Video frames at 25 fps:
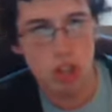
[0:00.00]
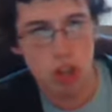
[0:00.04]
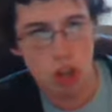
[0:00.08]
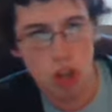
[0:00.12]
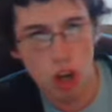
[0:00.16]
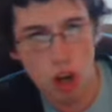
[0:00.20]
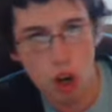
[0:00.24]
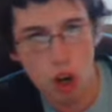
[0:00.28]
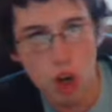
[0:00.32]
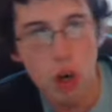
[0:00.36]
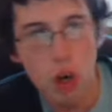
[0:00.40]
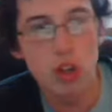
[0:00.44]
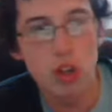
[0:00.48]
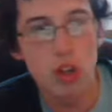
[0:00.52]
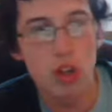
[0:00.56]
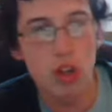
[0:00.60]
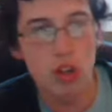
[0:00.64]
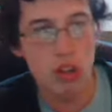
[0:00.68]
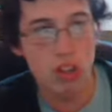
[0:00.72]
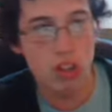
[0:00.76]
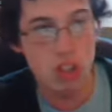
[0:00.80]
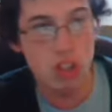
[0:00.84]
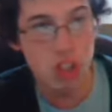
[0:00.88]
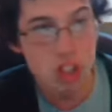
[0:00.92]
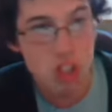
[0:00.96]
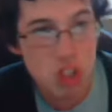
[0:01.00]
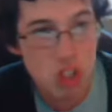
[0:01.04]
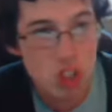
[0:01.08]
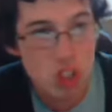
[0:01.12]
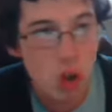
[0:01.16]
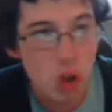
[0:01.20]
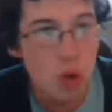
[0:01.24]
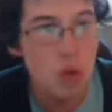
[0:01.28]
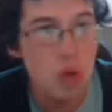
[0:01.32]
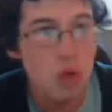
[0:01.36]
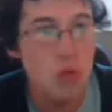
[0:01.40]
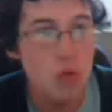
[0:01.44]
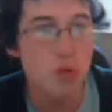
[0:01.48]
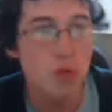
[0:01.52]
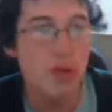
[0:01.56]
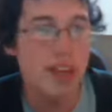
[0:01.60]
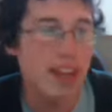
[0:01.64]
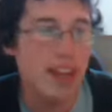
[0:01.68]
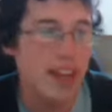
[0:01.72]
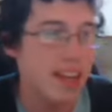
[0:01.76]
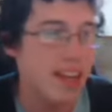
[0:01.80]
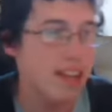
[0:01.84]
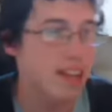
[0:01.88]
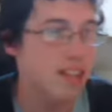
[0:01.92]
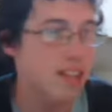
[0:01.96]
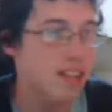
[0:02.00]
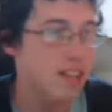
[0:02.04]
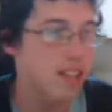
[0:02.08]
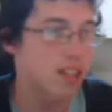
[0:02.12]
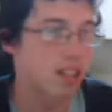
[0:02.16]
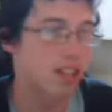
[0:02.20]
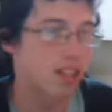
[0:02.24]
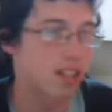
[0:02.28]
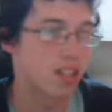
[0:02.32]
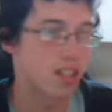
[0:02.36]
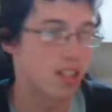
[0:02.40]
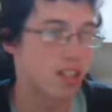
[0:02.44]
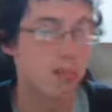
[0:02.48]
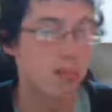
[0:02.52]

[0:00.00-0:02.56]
Code looks so excellent.